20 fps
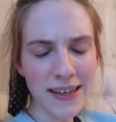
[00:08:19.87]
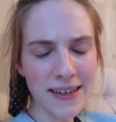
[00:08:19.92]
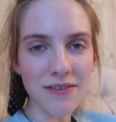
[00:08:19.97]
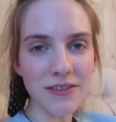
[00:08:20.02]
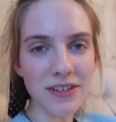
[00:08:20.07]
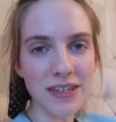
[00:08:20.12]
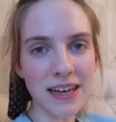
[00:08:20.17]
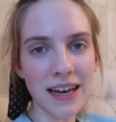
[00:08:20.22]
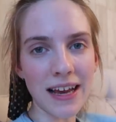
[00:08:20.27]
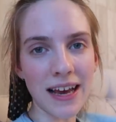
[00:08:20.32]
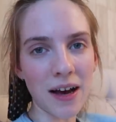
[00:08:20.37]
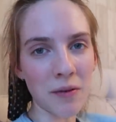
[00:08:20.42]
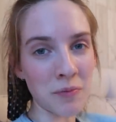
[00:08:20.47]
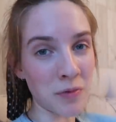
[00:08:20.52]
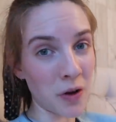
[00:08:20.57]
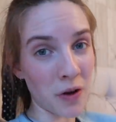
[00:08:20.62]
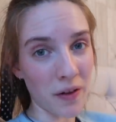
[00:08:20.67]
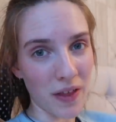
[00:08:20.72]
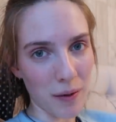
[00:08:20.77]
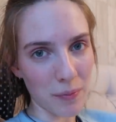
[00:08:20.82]
Evidently,
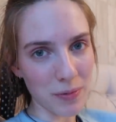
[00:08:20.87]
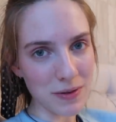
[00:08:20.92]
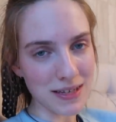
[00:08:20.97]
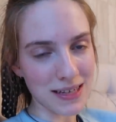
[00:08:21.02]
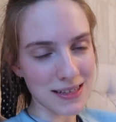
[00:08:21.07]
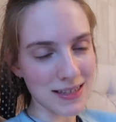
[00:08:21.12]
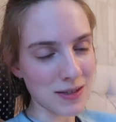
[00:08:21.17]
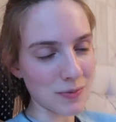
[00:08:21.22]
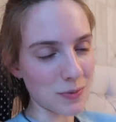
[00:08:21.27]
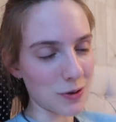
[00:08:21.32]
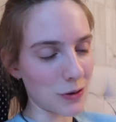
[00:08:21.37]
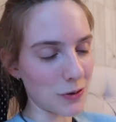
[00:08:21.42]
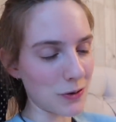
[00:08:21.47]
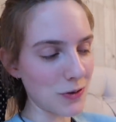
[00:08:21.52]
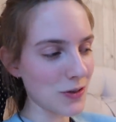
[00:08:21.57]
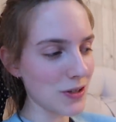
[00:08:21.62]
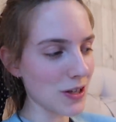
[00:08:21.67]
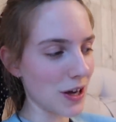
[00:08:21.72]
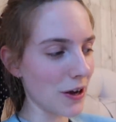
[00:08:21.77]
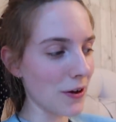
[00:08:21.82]
I'm not that
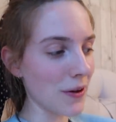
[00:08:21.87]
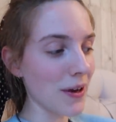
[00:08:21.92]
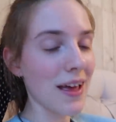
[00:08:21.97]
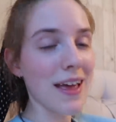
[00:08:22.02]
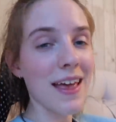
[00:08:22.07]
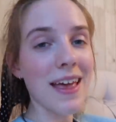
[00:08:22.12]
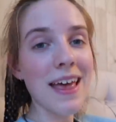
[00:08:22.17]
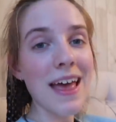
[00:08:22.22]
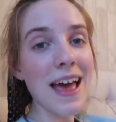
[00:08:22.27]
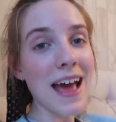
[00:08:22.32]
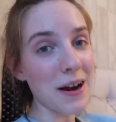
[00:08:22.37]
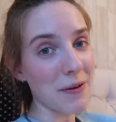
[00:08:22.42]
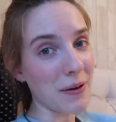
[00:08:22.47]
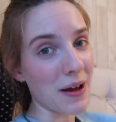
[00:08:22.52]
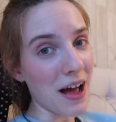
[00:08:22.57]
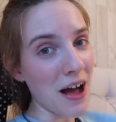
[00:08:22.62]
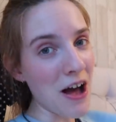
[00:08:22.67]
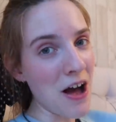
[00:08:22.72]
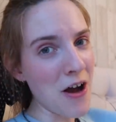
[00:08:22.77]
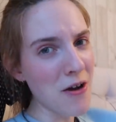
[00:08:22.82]
presentable. So
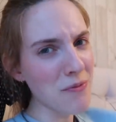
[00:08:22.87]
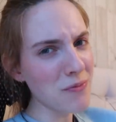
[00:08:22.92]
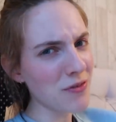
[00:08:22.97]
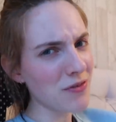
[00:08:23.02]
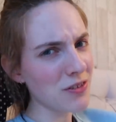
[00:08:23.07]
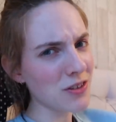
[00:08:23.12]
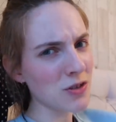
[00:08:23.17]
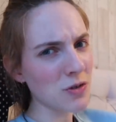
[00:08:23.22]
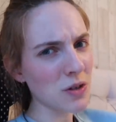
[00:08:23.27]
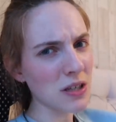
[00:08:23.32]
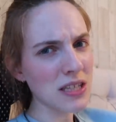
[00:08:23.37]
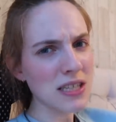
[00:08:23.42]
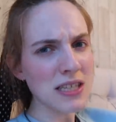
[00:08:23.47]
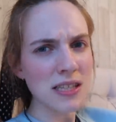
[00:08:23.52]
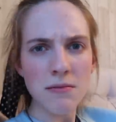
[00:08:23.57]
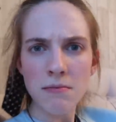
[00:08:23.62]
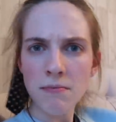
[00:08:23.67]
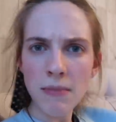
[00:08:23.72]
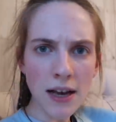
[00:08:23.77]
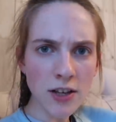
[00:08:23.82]
anyway, I hope you've enjoyed
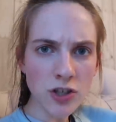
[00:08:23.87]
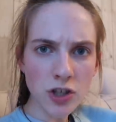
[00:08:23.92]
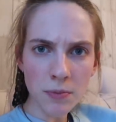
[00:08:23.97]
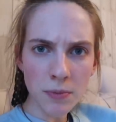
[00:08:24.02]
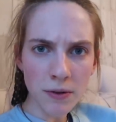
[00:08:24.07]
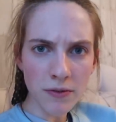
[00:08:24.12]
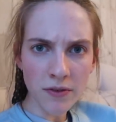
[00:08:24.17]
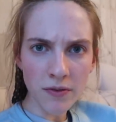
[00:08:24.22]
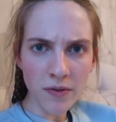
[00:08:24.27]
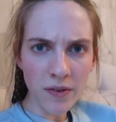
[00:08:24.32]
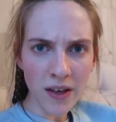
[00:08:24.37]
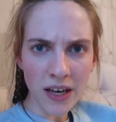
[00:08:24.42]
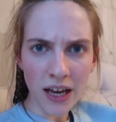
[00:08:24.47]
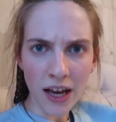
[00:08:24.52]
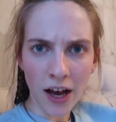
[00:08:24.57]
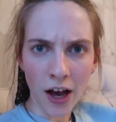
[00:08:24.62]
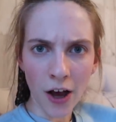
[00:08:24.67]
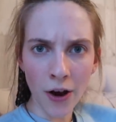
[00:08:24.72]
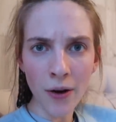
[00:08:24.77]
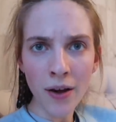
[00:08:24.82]
this mashup of a
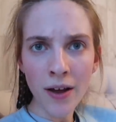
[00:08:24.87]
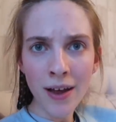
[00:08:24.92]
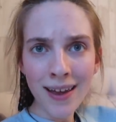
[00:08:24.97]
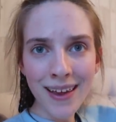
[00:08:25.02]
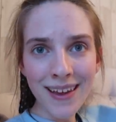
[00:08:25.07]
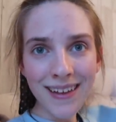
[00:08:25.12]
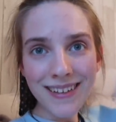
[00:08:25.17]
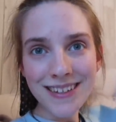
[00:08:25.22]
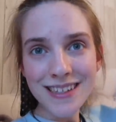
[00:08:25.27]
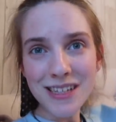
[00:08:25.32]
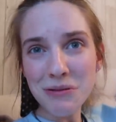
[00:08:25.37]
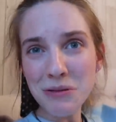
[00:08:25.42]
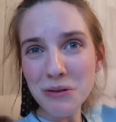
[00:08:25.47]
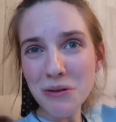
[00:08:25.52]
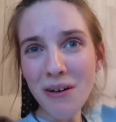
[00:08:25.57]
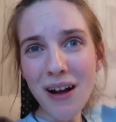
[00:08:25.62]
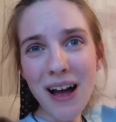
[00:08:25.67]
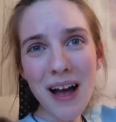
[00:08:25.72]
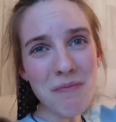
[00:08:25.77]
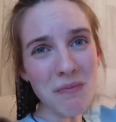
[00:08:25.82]
video.
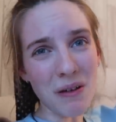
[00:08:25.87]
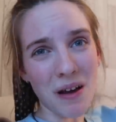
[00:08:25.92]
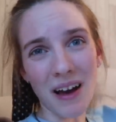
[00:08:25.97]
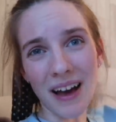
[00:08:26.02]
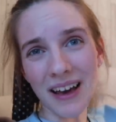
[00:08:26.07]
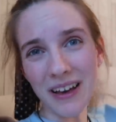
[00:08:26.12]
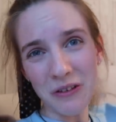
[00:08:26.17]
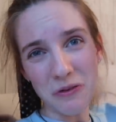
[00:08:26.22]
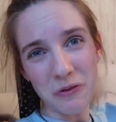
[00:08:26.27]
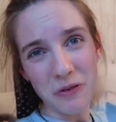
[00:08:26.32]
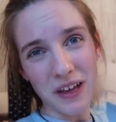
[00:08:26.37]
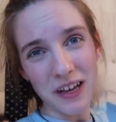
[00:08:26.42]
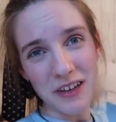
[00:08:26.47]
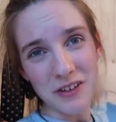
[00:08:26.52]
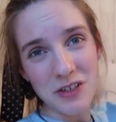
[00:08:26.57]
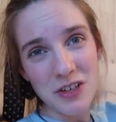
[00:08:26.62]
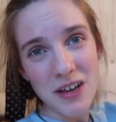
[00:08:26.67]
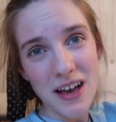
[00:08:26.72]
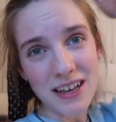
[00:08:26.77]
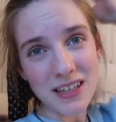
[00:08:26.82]
Subscribe, like, all
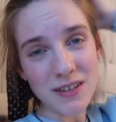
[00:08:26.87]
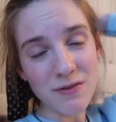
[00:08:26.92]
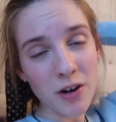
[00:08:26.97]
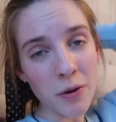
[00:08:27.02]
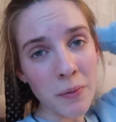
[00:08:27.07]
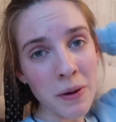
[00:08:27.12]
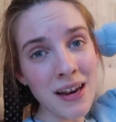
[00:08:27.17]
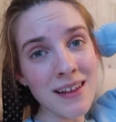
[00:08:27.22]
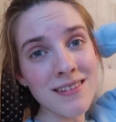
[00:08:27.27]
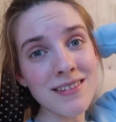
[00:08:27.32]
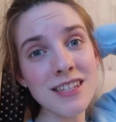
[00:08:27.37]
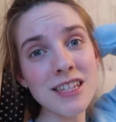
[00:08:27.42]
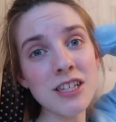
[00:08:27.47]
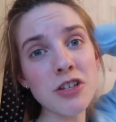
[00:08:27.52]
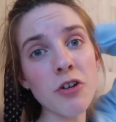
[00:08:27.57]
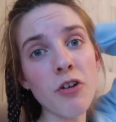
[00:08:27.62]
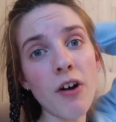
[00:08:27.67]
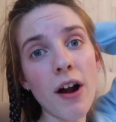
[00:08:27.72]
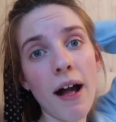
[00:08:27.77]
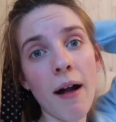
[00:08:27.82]
that jazz. Follow me on
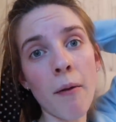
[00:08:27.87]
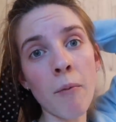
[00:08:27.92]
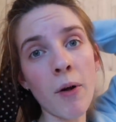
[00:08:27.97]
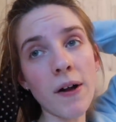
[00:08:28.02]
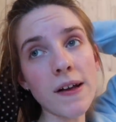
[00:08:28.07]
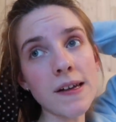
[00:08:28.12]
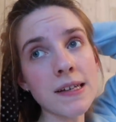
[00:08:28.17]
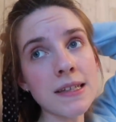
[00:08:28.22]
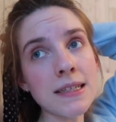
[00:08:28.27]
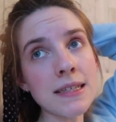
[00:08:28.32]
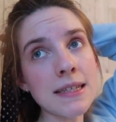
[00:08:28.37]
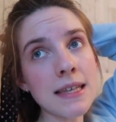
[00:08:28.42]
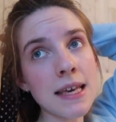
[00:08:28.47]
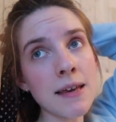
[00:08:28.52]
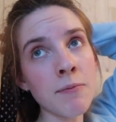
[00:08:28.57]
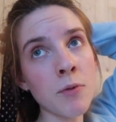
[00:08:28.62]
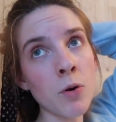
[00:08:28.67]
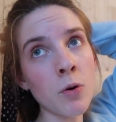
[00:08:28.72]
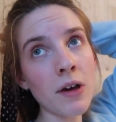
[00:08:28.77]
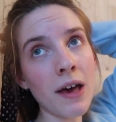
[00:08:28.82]
Instagram where you can
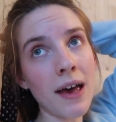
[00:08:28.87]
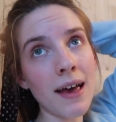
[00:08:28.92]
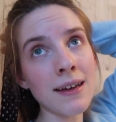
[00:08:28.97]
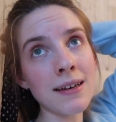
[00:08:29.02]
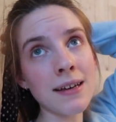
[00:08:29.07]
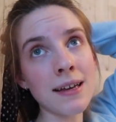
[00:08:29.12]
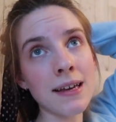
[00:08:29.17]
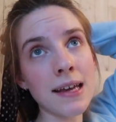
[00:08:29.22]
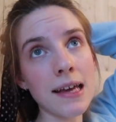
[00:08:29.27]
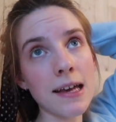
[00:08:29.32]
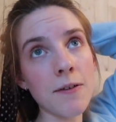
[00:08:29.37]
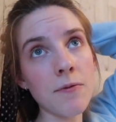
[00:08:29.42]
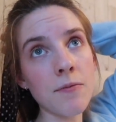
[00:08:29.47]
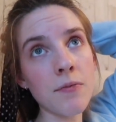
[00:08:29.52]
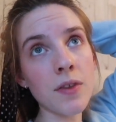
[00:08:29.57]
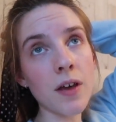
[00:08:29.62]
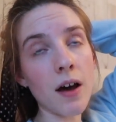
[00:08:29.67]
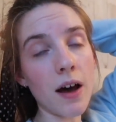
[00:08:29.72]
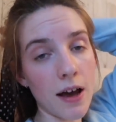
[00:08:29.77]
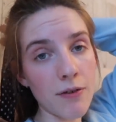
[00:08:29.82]
see more candid
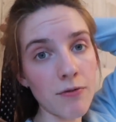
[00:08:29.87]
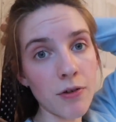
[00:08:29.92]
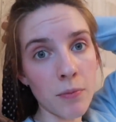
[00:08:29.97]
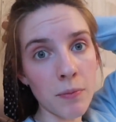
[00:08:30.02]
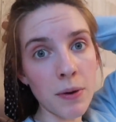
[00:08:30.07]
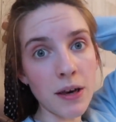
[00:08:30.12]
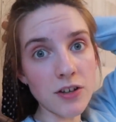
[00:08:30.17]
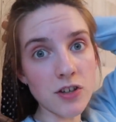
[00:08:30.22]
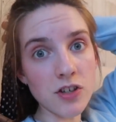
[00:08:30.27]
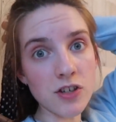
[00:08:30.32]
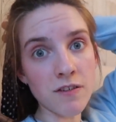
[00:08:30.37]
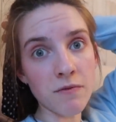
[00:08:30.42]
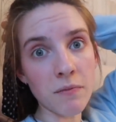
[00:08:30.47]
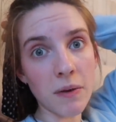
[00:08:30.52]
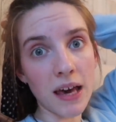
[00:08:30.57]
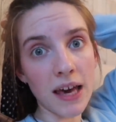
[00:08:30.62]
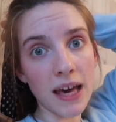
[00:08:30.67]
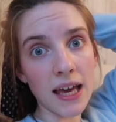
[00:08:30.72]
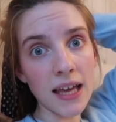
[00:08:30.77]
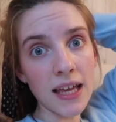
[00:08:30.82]
iPhone pictures of
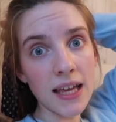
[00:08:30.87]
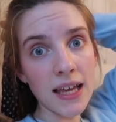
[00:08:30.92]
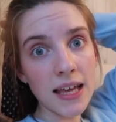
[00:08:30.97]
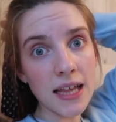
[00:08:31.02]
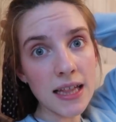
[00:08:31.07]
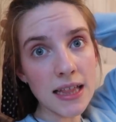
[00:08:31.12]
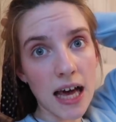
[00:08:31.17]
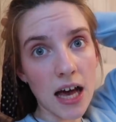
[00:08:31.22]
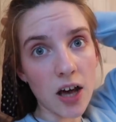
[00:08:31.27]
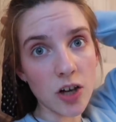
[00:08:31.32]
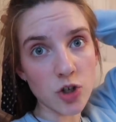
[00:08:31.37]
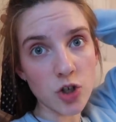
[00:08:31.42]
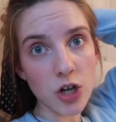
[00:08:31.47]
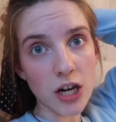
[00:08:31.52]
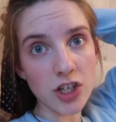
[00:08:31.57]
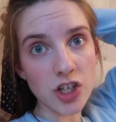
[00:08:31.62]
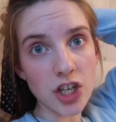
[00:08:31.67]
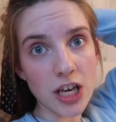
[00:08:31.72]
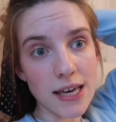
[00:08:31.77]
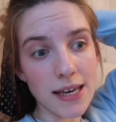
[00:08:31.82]
me that are
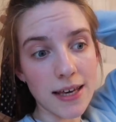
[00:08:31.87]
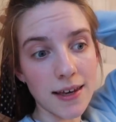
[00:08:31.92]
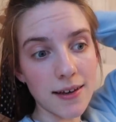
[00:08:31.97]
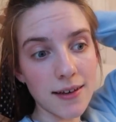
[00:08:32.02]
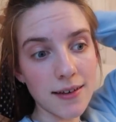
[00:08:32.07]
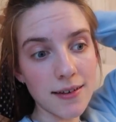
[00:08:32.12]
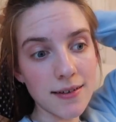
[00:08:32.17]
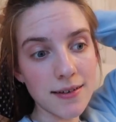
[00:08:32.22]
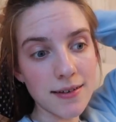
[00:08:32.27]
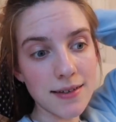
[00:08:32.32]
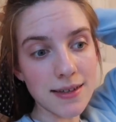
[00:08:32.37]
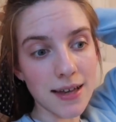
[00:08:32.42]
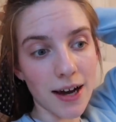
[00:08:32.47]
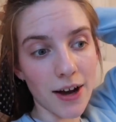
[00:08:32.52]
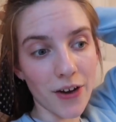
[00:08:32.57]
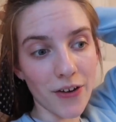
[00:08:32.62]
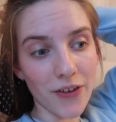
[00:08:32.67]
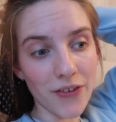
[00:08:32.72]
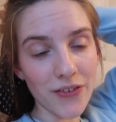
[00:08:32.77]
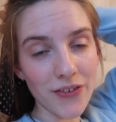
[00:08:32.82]
tragic.
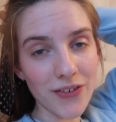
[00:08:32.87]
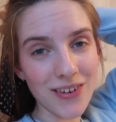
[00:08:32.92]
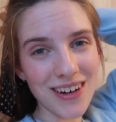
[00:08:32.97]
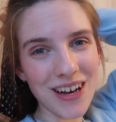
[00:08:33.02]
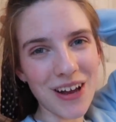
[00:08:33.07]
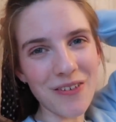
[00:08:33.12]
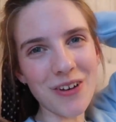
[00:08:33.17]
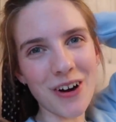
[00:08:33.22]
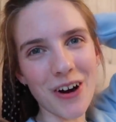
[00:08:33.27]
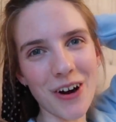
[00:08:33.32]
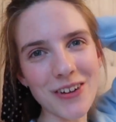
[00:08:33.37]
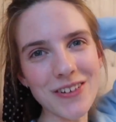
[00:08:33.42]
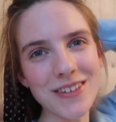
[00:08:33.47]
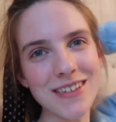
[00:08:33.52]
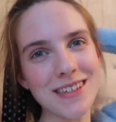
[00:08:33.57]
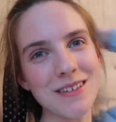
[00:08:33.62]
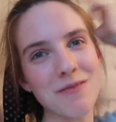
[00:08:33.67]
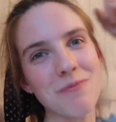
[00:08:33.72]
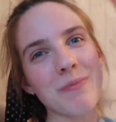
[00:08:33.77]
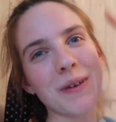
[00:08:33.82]
So, love you lots.
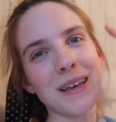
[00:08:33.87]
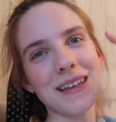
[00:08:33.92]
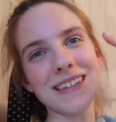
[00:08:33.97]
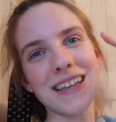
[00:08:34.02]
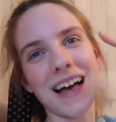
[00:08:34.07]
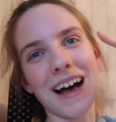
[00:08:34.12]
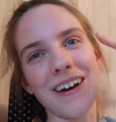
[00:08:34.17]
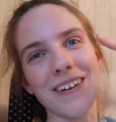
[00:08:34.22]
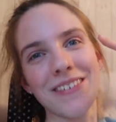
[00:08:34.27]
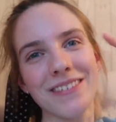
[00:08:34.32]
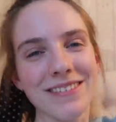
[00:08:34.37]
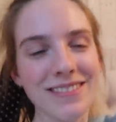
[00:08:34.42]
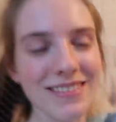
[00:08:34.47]
Peace out.